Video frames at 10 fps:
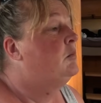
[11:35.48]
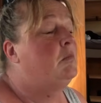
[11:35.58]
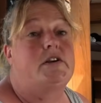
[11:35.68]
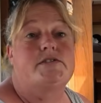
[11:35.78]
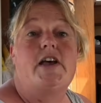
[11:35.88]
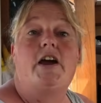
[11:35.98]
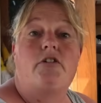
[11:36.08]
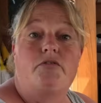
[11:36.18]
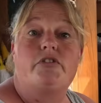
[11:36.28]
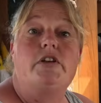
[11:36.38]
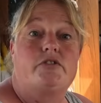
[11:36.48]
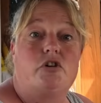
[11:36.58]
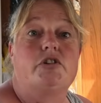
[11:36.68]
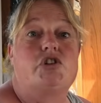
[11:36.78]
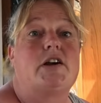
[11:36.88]
Because there, obviously, he's
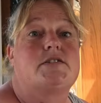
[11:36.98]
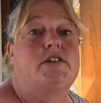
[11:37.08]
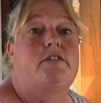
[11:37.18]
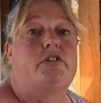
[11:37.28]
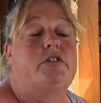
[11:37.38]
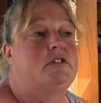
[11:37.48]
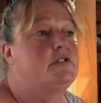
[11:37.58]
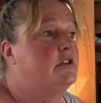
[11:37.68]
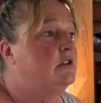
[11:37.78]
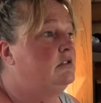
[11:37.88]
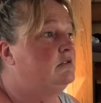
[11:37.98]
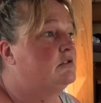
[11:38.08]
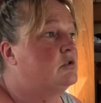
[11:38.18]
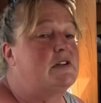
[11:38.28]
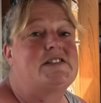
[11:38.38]
got the jacks and everything to
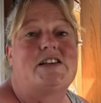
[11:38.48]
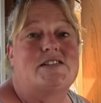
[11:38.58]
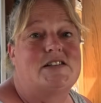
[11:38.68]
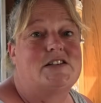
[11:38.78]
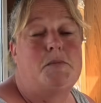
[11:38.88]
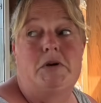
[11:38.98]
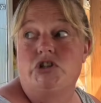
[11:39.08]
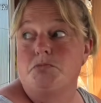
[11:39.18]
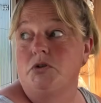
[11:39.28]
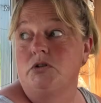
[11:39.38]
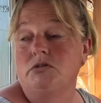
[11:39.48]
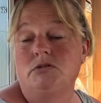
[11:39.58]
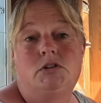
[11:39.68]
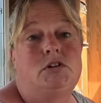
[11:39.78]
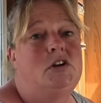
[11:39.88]
assess the damage. But,
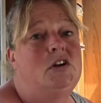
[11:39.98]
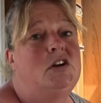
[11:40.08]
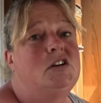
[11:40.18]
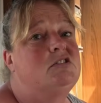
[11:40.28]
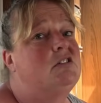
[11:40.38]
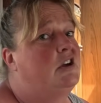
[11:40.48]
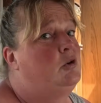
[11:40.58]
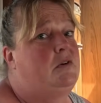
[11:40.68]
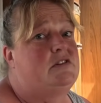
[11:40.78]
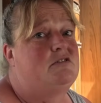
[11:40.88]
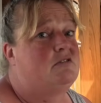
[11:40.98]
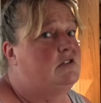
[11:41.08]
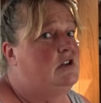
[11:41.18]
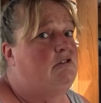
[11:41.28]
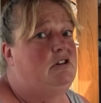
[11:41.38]
oh, I hope it's not
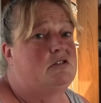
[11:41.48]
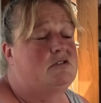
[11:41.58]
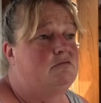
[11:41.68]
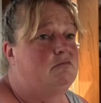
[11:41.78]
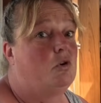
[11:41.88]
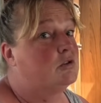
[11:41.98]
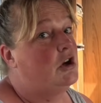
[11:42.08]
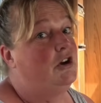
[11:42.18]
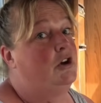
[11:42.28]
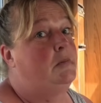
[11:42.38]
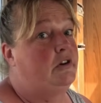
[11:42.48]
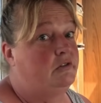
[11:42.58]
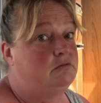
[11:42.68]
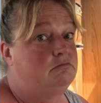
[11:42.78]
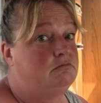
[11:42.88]
serious. Or terminal.